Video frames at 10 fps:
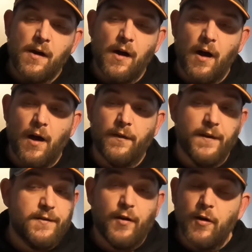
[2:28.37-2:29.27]

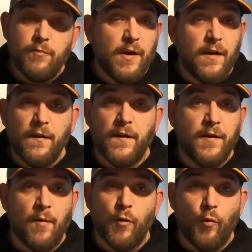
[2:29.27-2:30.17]
This could be the
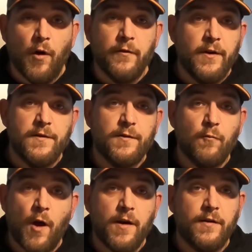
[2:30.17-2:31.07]
number one reason
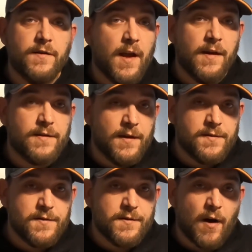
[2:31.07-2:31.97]
why your tank
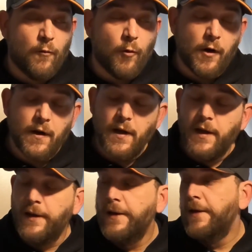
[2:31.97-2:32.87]
sensors aren't working.